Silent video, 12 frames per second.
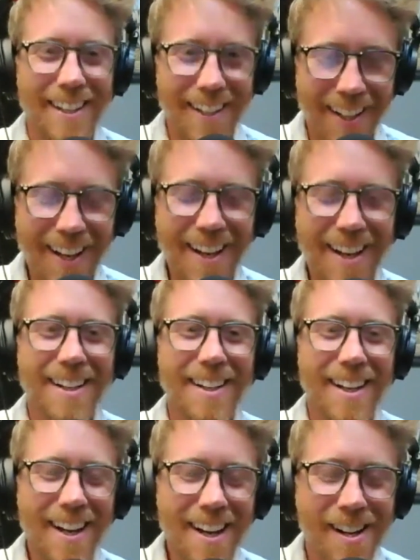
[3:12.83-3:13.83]
Yeah.
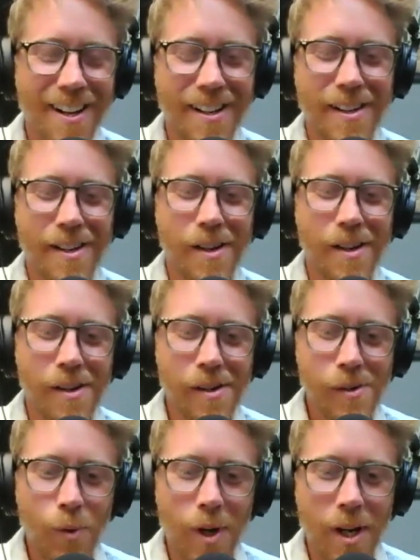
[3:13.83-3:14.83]
Yeah.
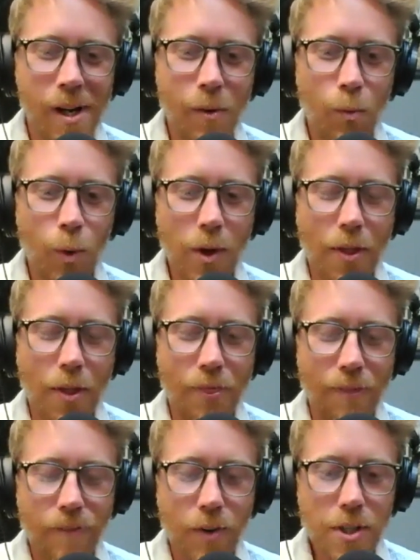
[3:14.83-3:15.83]
Well, were the
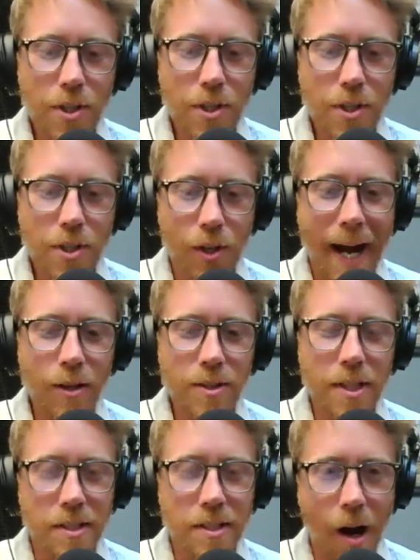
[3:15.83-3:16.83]
first 30
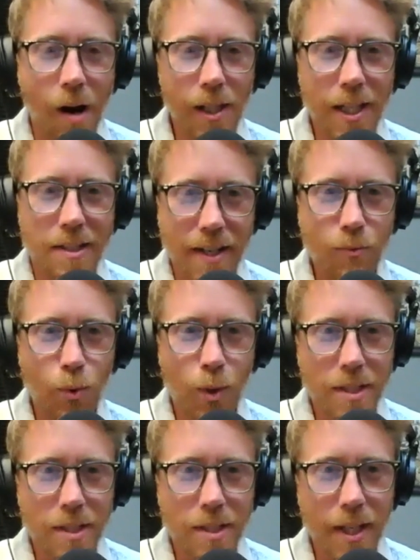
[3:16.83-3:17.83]
miles as gnarly as
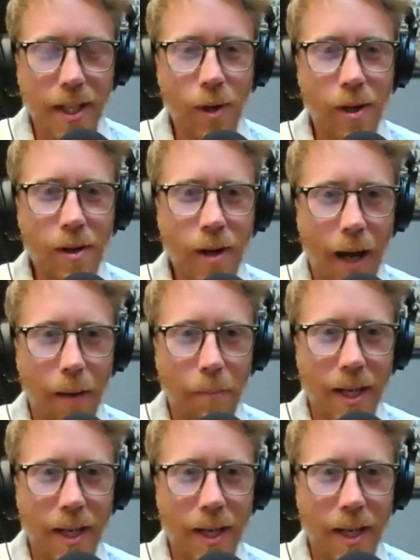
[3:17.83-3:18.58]
everyone said they were?